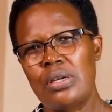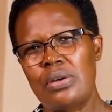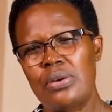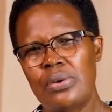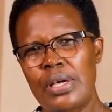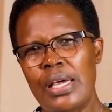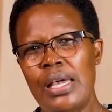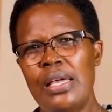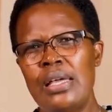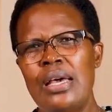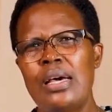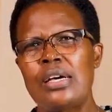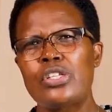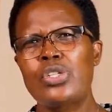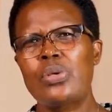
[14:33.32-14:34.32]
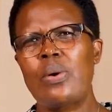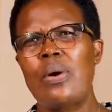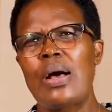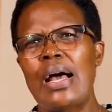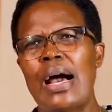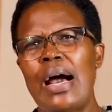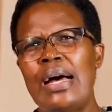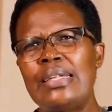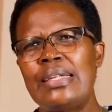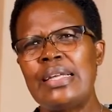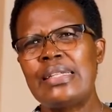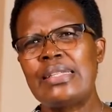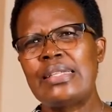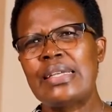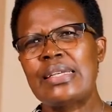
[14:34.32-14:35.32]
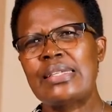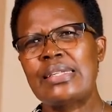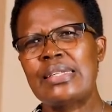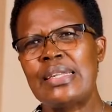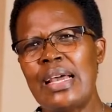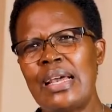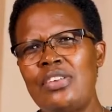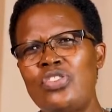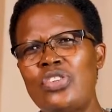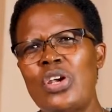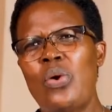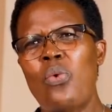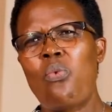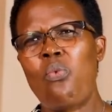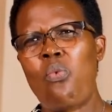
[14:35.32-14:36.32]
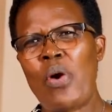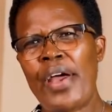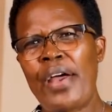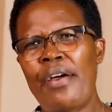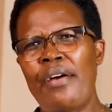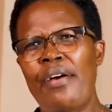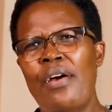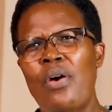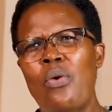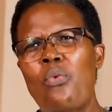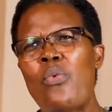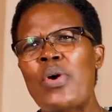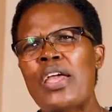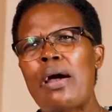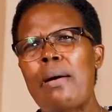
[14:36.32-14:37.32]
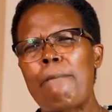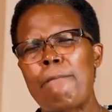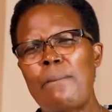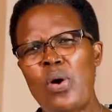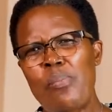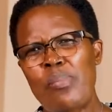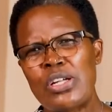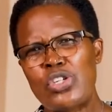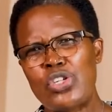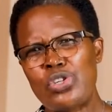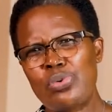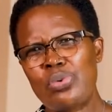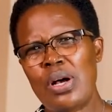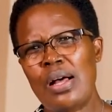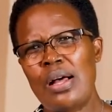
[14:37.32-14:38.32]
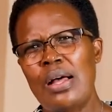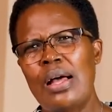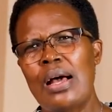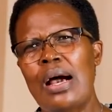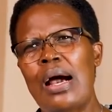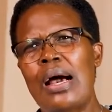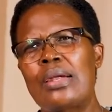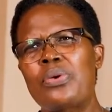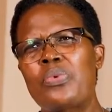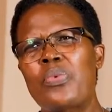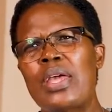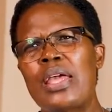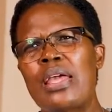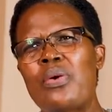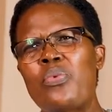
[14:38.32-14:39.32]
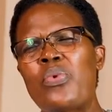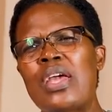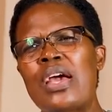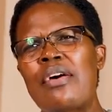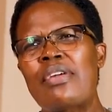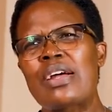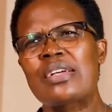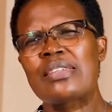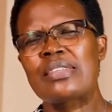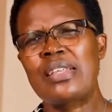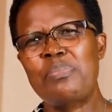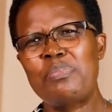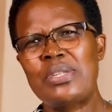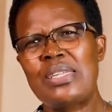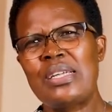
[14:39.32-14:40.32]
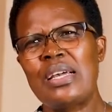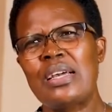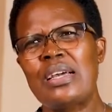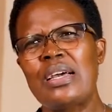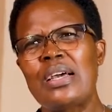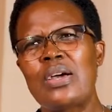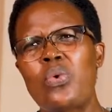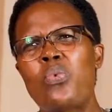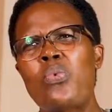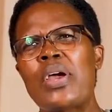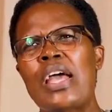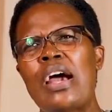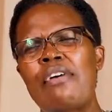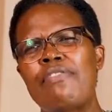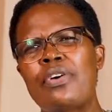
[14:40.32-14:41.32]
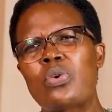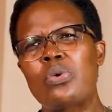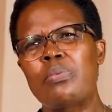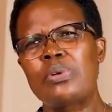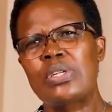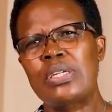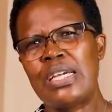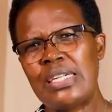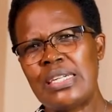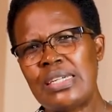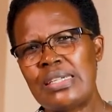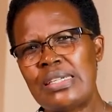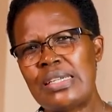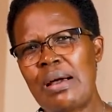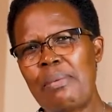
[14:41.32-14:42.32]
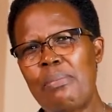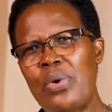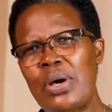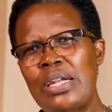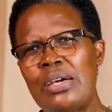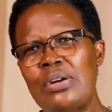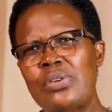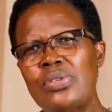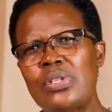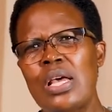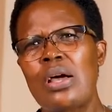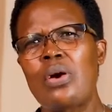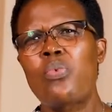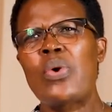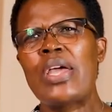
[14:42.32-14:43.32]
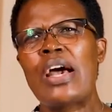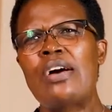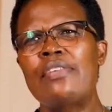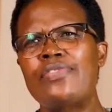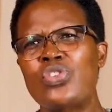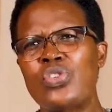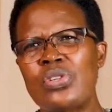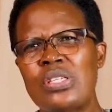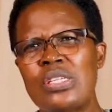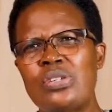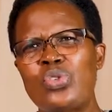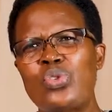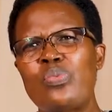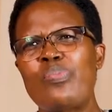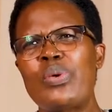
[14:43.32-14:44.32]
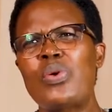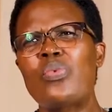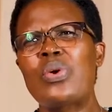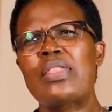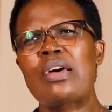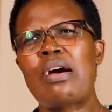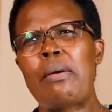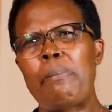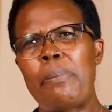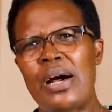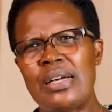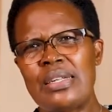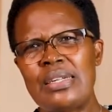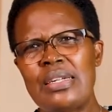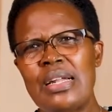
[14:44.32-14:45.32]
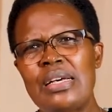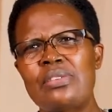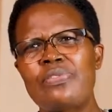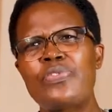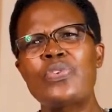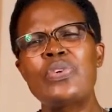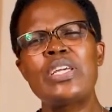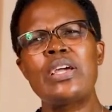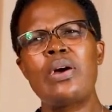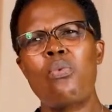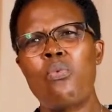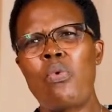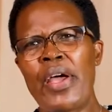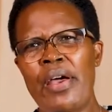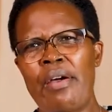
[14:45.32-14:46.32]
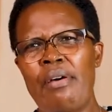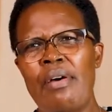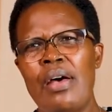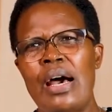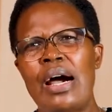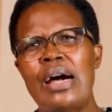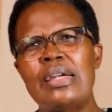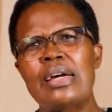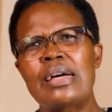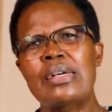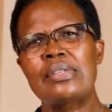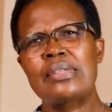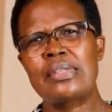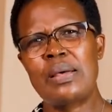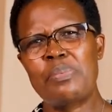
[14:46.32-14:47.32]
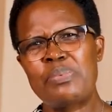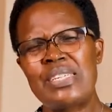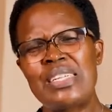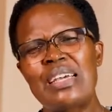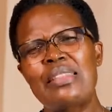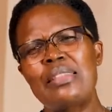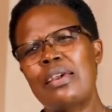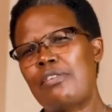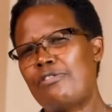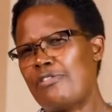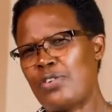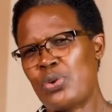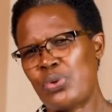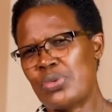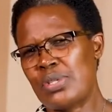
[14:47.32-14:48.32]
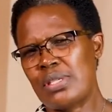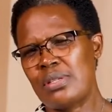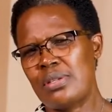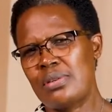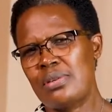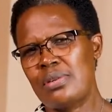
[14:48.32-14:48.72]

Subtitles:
Okay? So it's a stage where we are more mature and we are accepting, we have accommodated someone else, we have chosen to be with our partners fully aware and accepting their flaws,